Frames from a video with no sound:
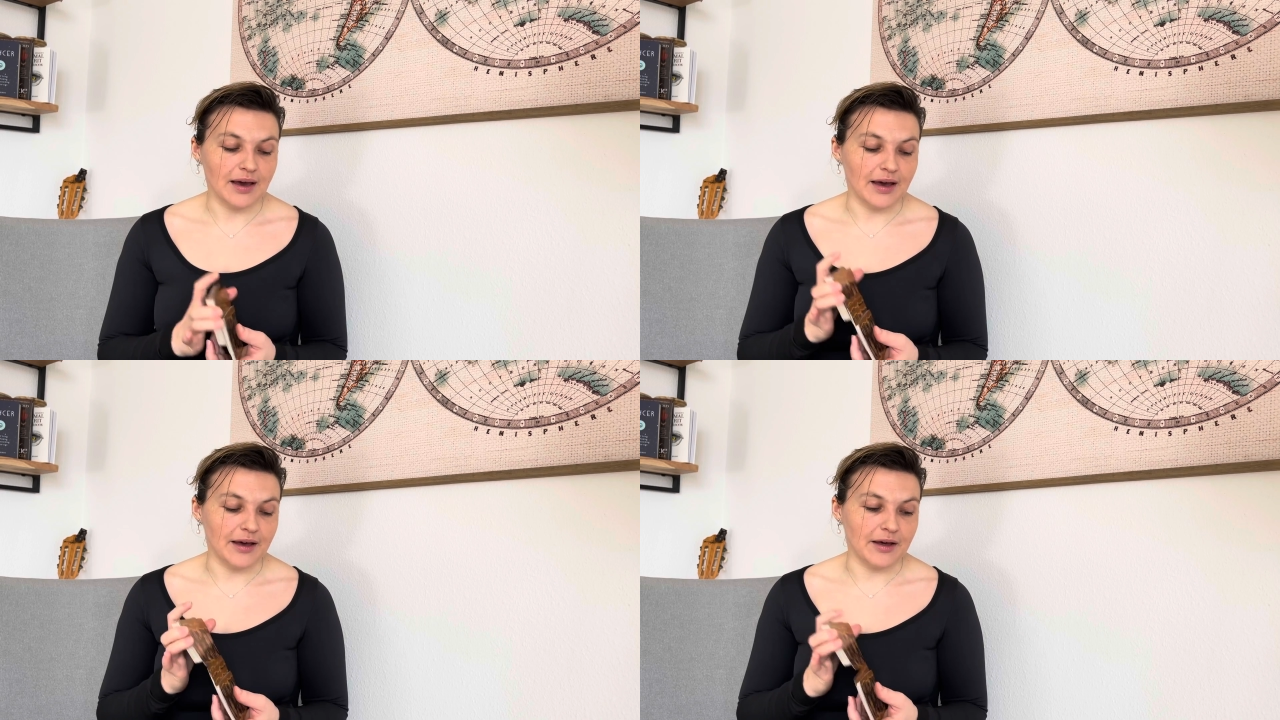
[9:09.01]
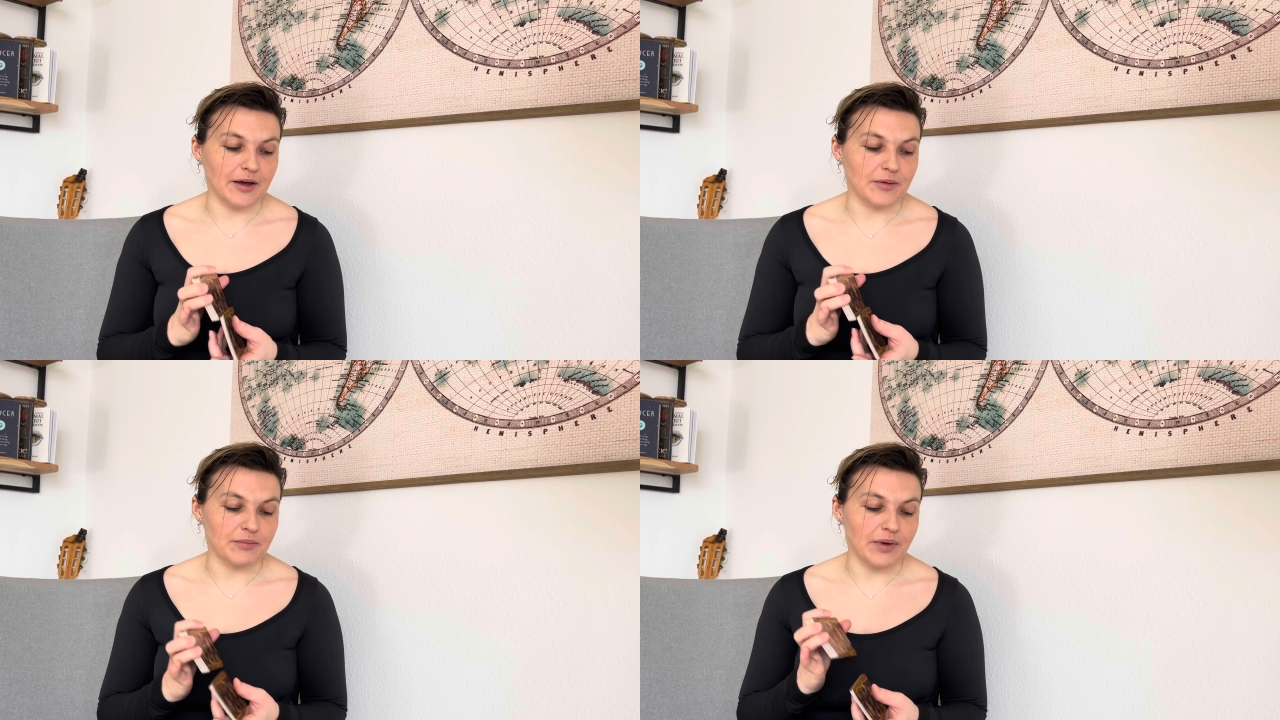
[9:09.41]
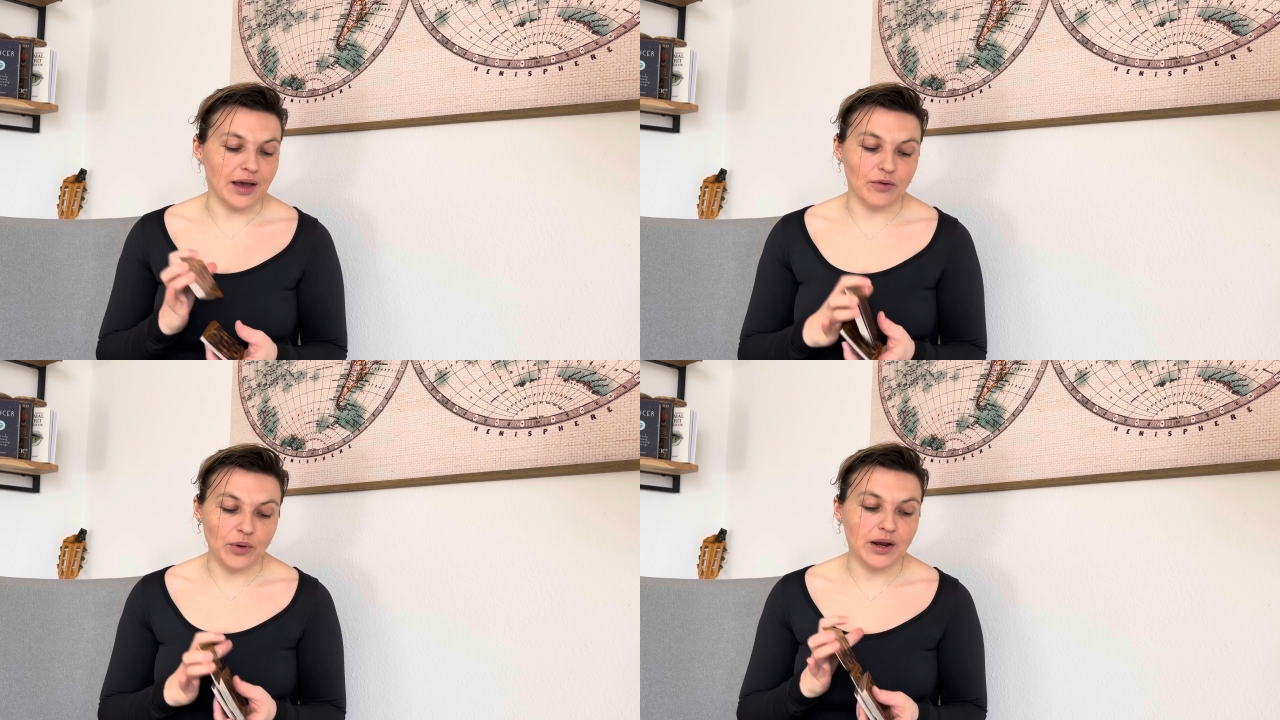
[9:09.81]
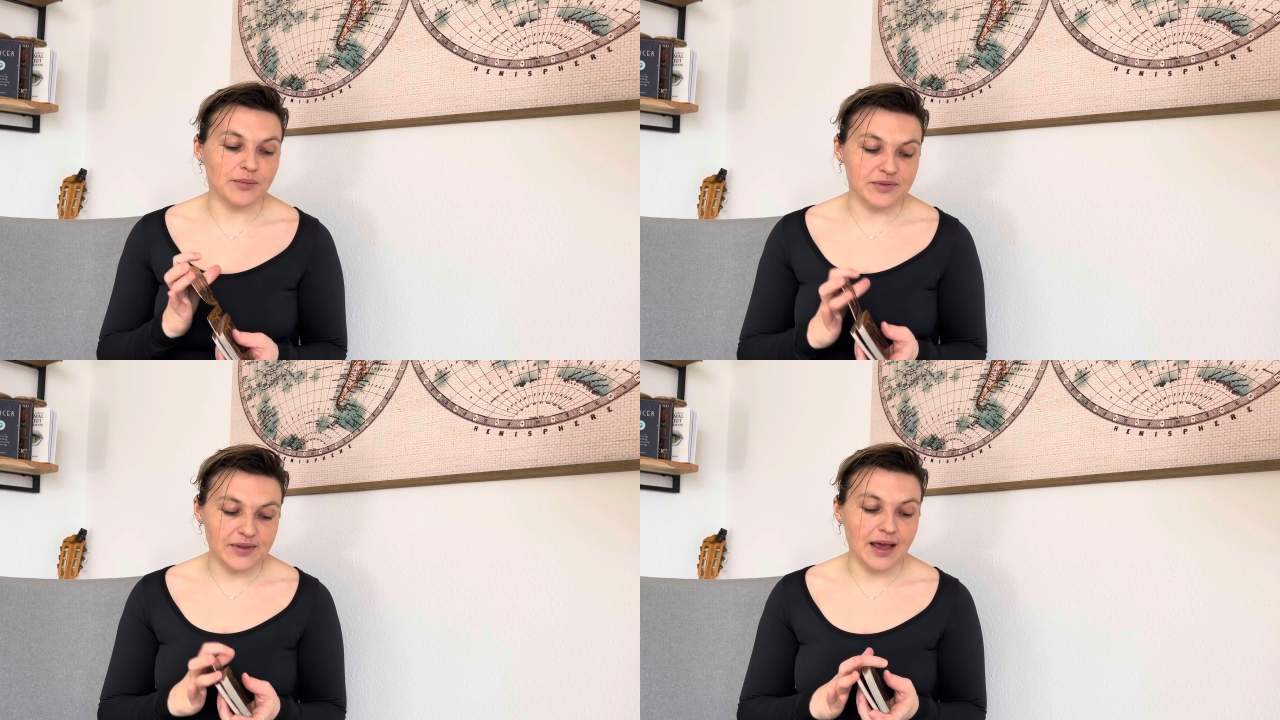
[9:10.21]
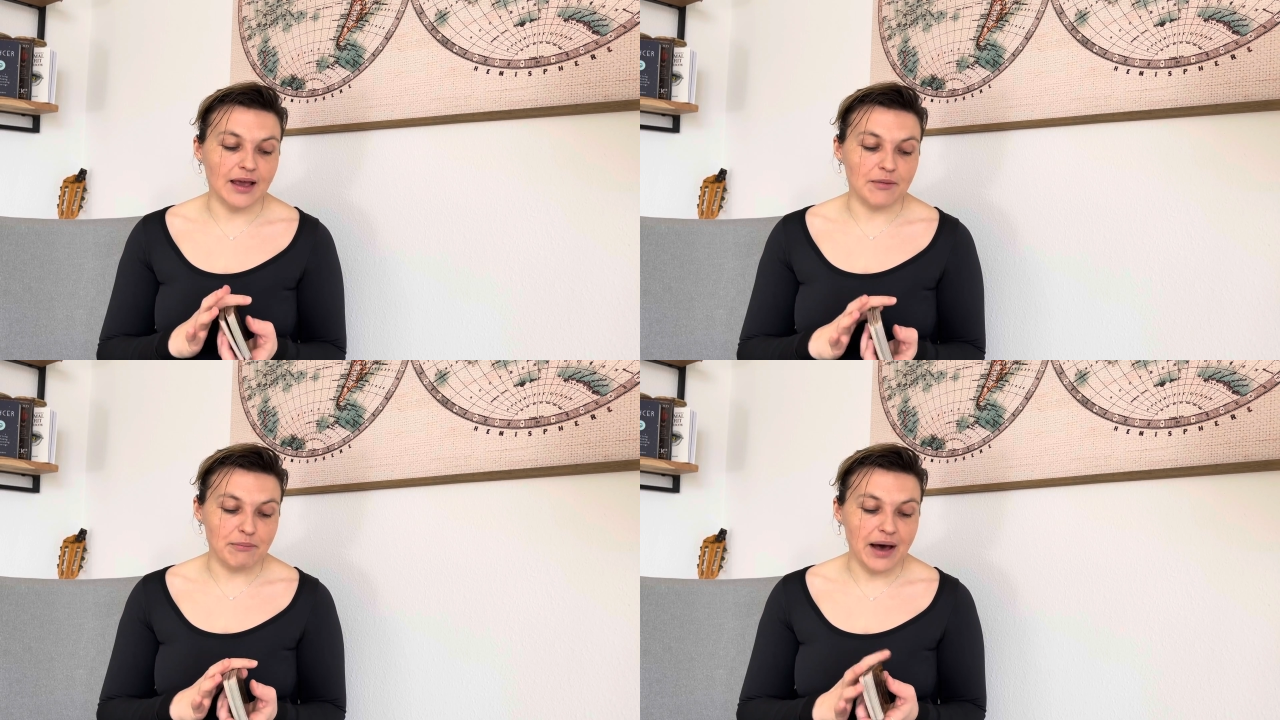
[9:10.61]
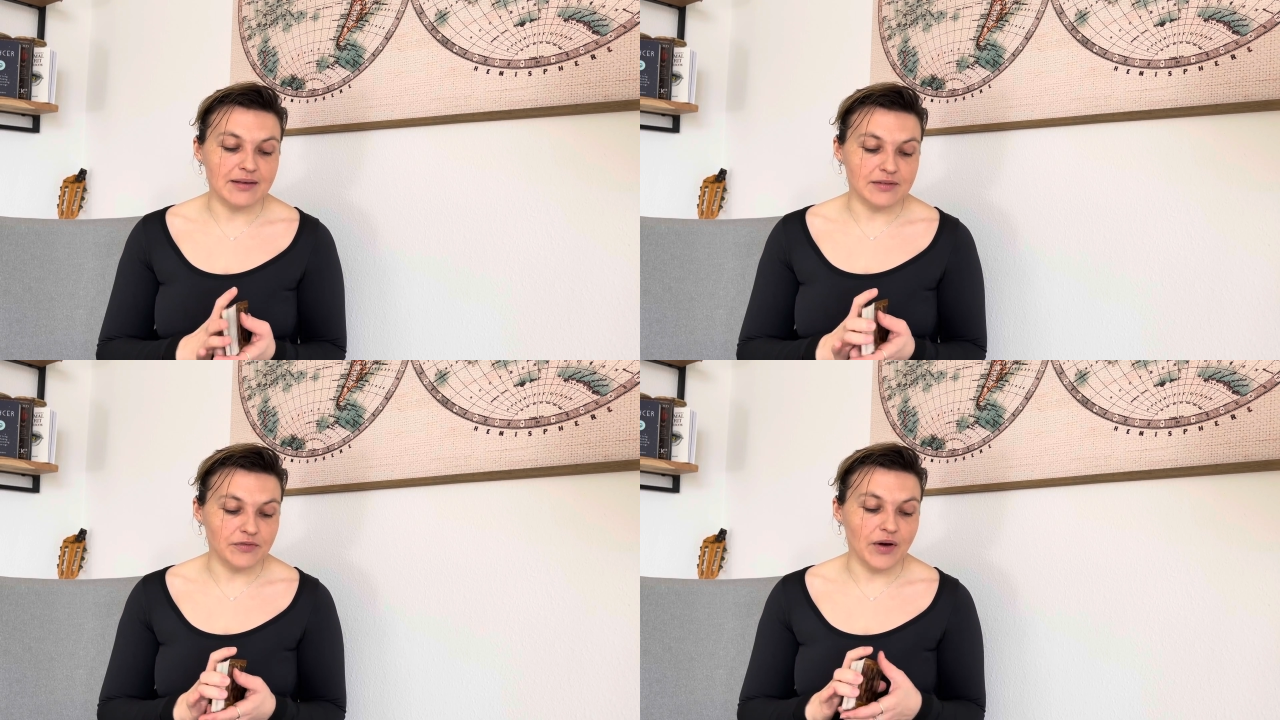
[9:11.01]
And when I'm saying massive,